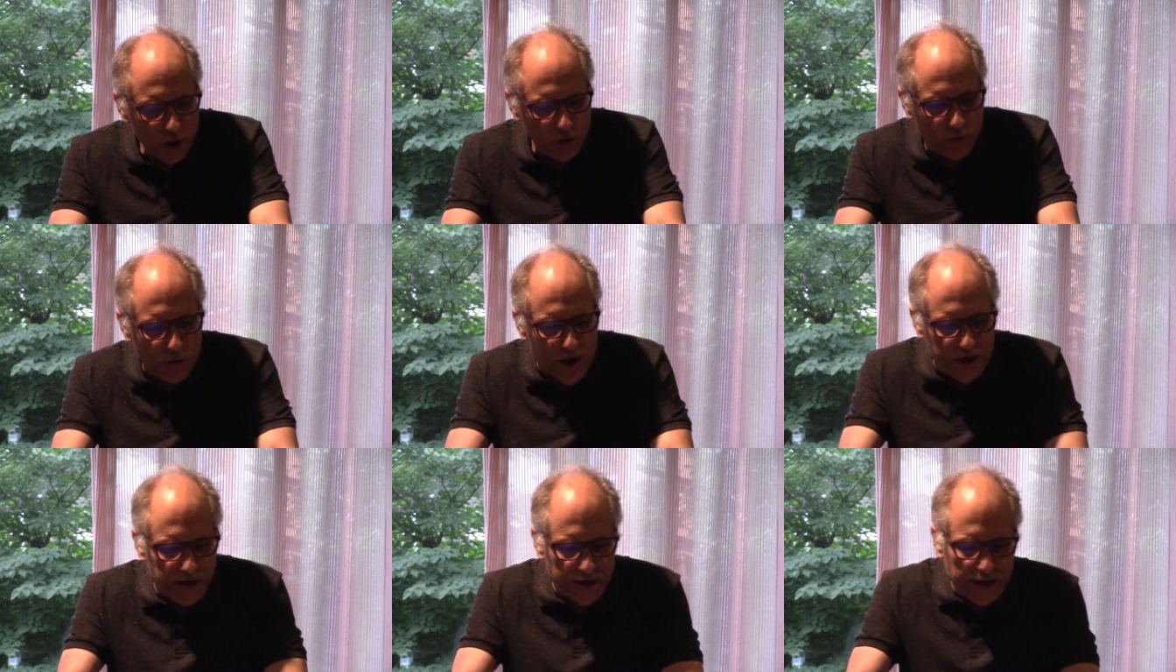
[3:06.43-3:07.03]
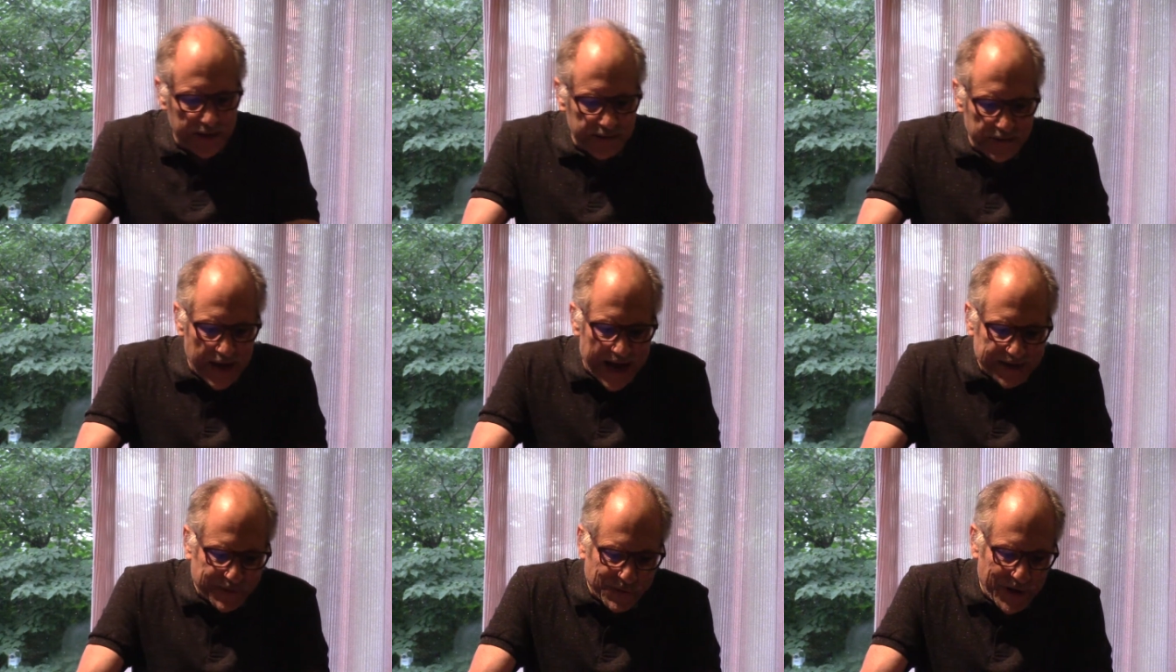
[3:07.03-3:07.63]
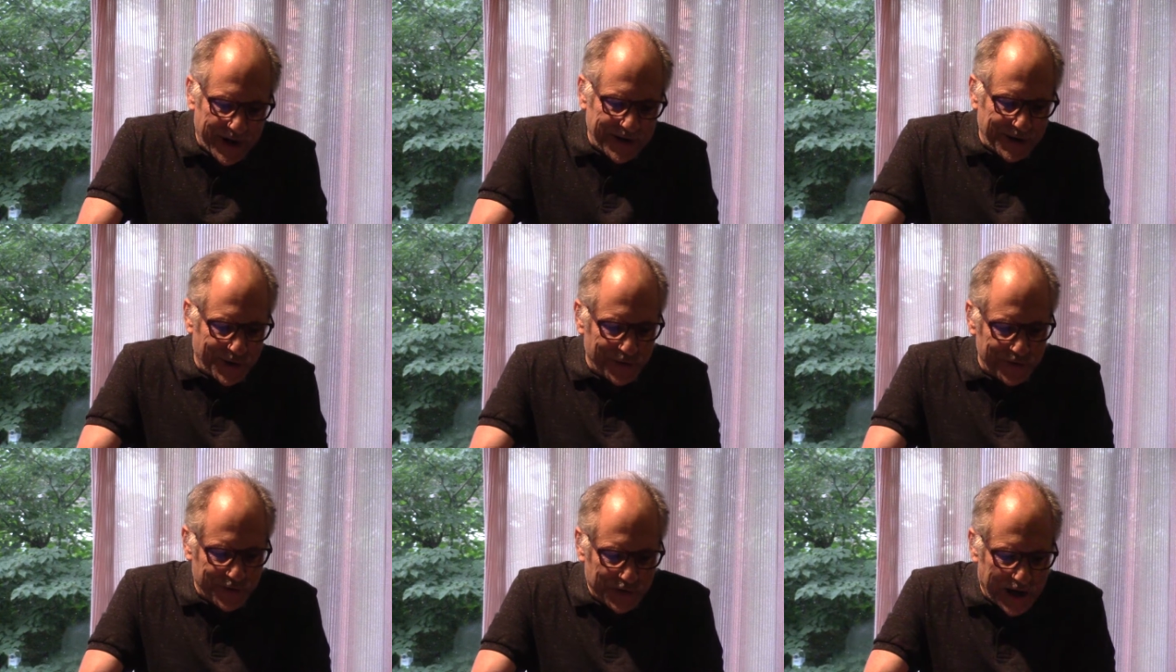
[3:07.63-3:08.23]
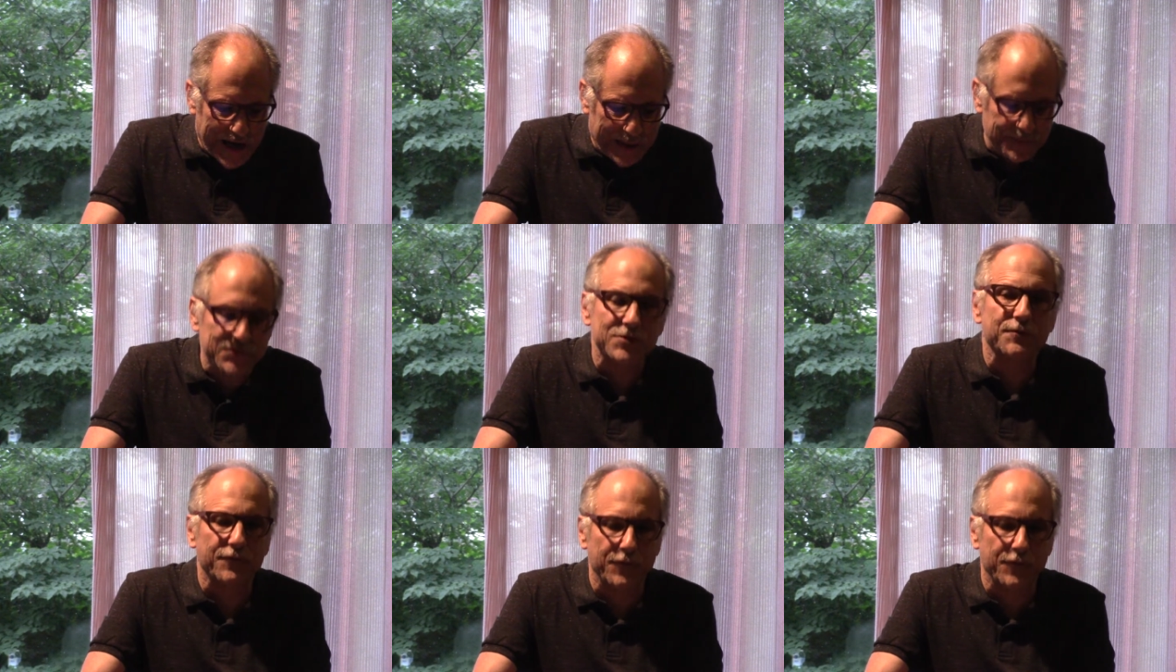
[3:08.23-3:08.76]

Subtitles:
creating and not creating good jobs,